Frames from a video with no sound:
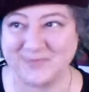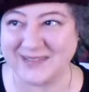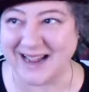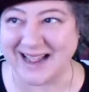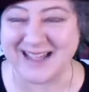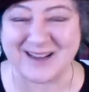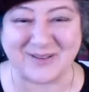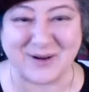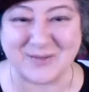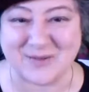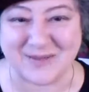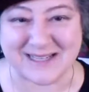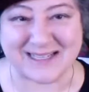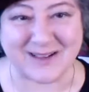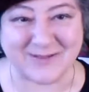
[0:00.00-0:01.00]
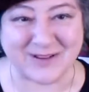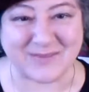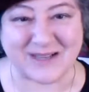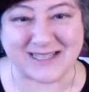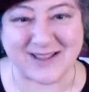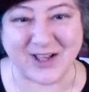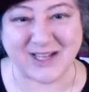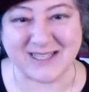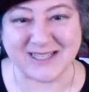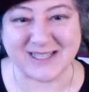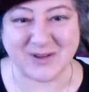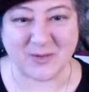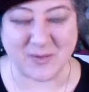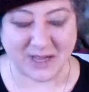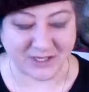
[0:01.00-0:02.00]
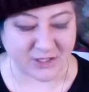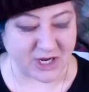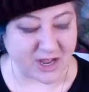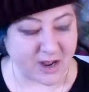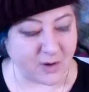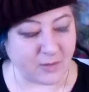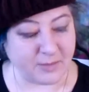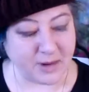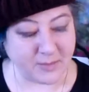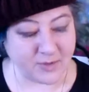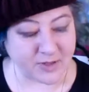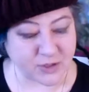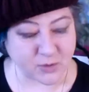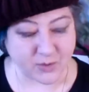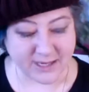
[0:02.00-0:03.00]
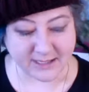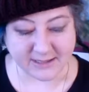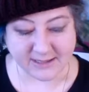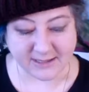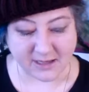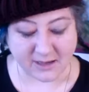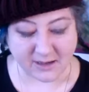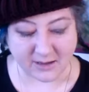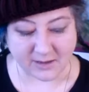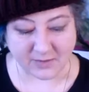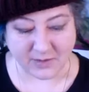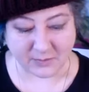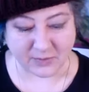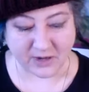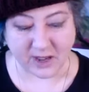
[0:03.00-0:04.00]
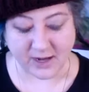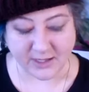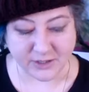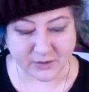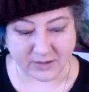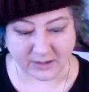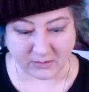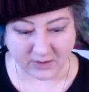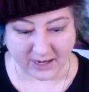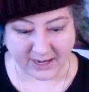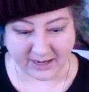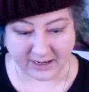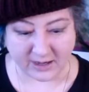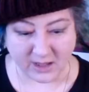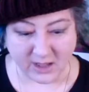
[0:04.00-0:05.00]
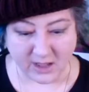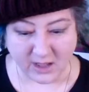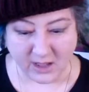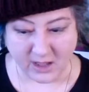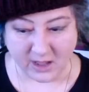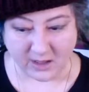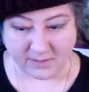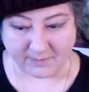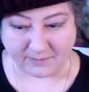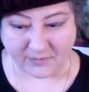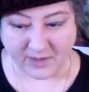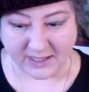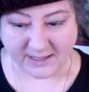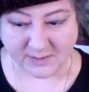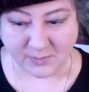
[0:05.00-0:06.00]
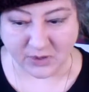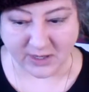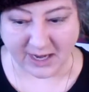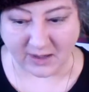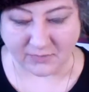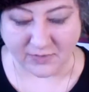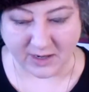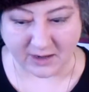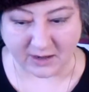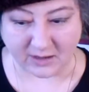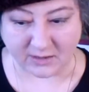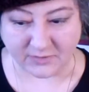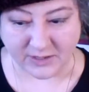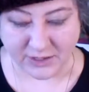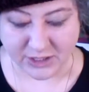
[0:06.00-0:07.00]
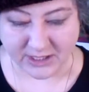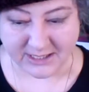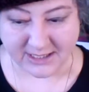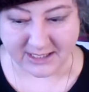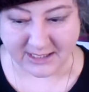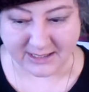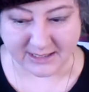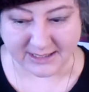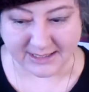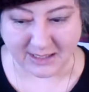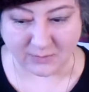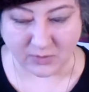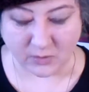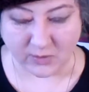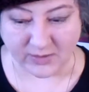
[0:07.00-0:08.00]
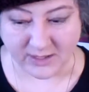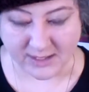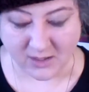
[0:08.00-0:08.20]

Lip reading: I interrupt myself in my thoughts so much. Remember the tweets that Brianna Joy Gray has put out there that she did in December when this